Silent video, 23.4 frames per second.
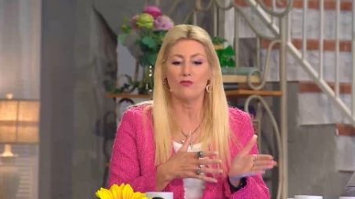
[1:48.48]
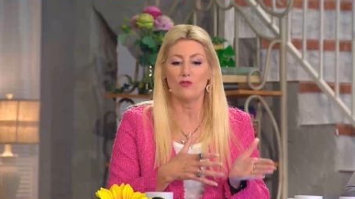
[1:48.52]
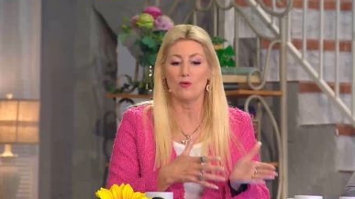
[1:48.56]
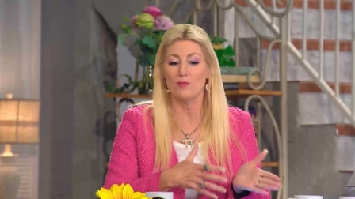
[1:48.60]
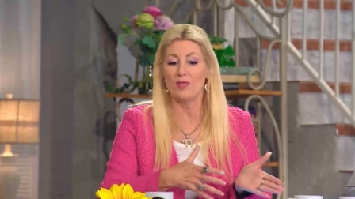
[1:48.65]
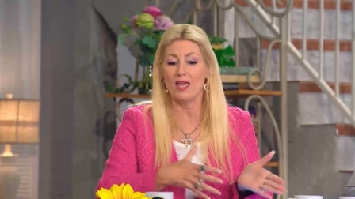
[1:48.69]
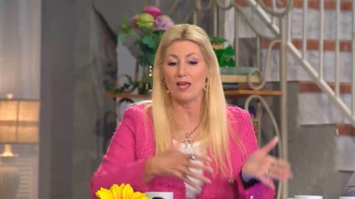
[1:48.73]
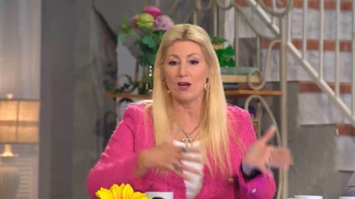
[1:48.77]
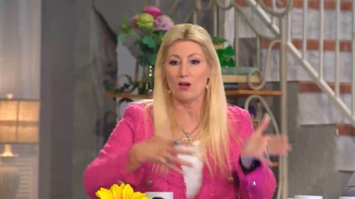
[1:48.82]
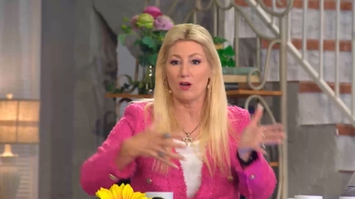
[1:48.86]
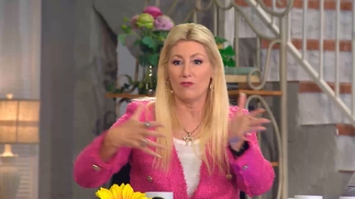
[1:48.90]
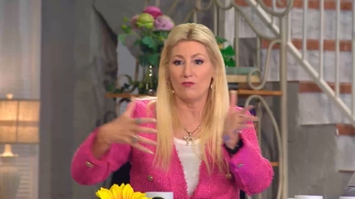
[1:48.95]
from
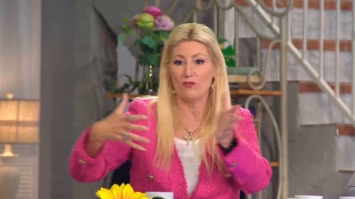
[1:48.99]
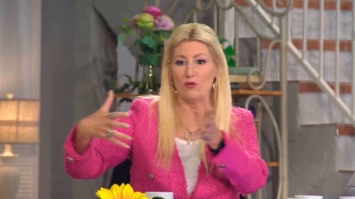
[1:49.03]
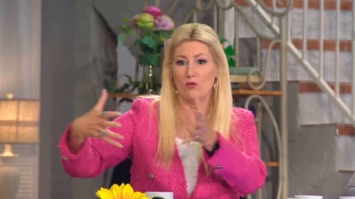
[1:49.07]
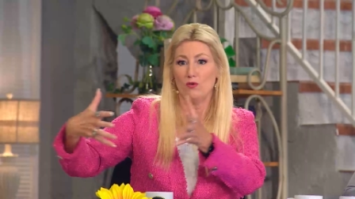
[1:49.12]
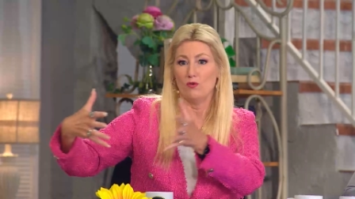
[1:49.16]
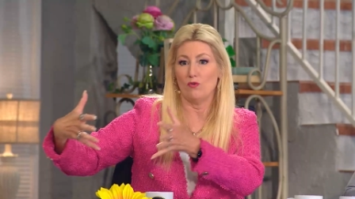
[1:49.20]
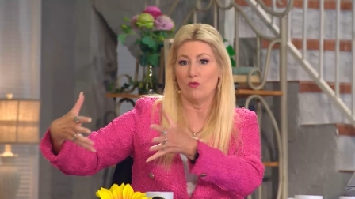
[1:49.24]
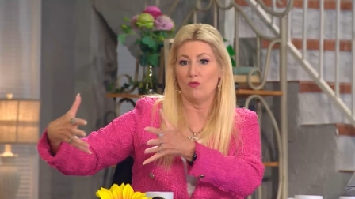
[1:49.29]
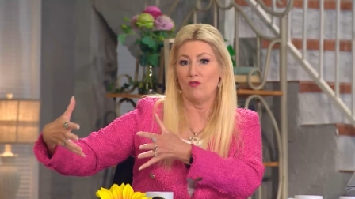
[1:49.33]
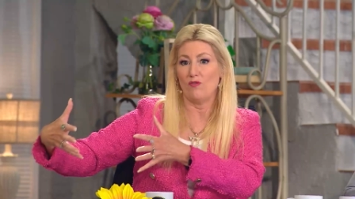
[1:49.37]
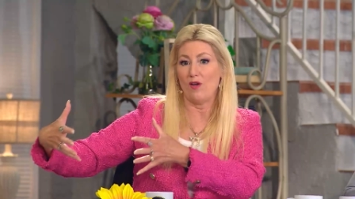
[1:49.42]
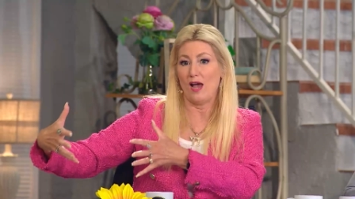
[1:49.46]
there, if
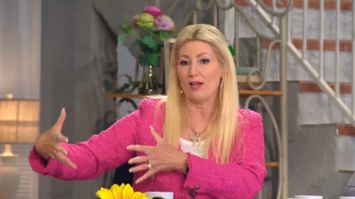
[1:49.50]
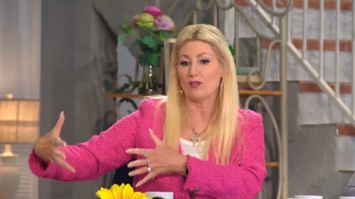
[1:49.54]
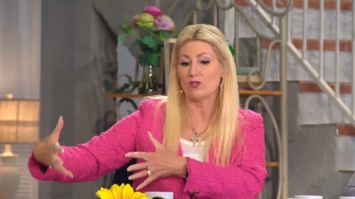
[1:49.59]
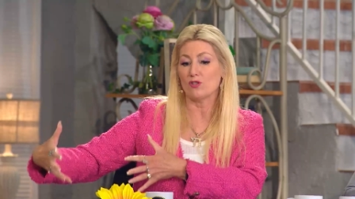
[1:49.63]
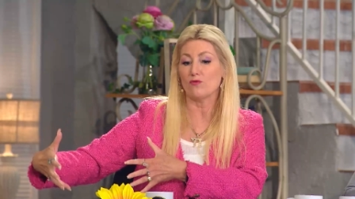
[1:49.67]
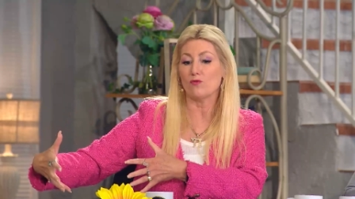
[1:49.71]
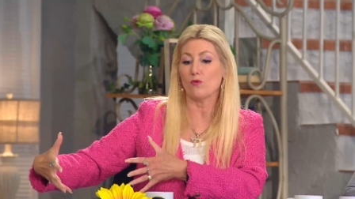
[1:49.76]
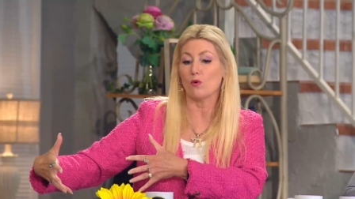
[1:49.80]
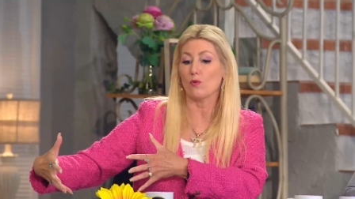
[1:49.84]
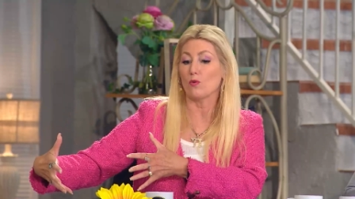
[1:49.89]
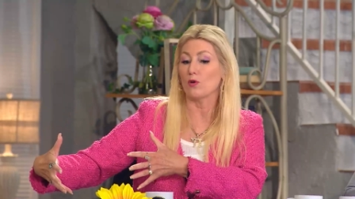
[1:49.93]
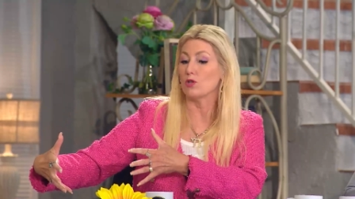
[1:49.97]
you
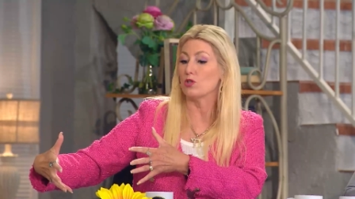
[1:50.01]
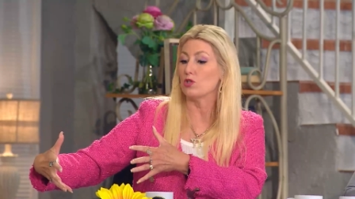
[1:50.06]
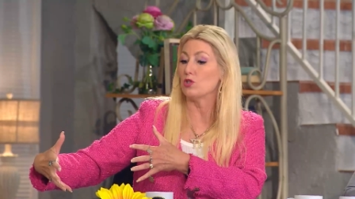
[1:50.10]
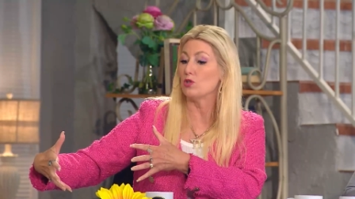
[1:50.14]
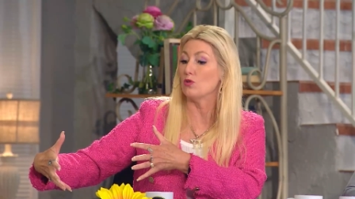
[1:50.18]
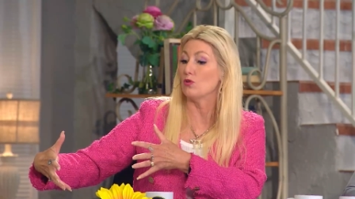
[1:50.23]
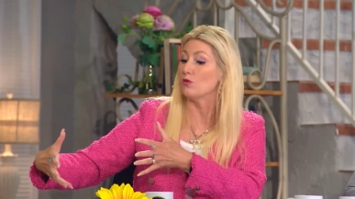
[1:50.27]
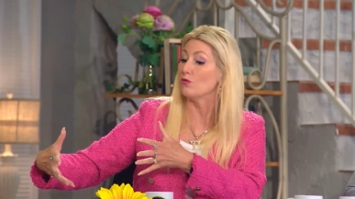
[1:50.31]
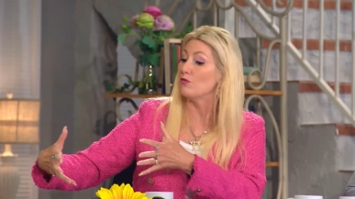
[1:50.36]
fast forward to